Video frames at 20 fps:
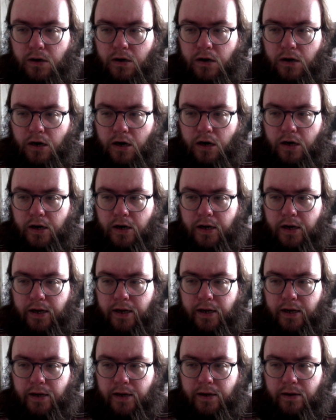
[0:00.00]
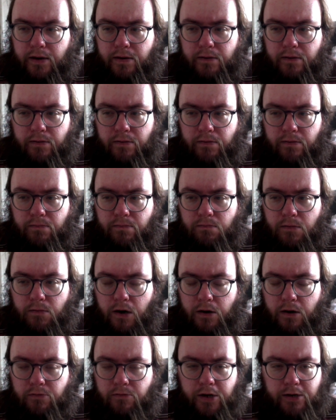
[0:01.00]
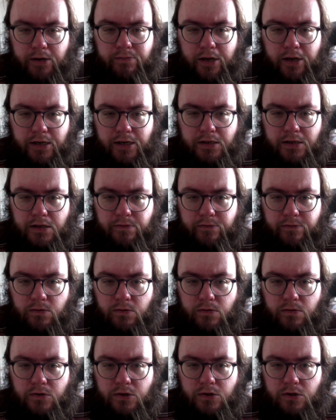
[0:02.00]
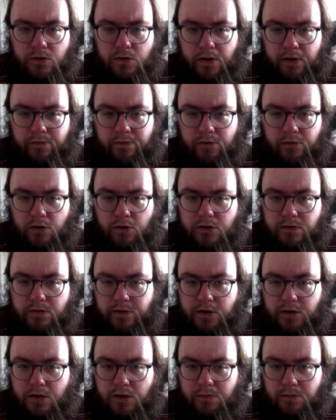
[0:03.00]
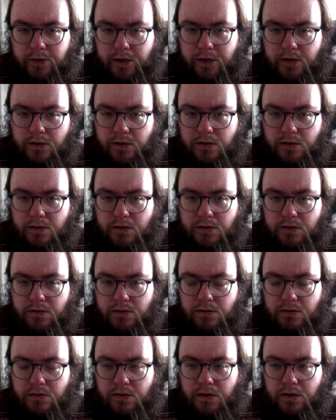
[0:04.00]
I read plenty of authors who have controversial opinions,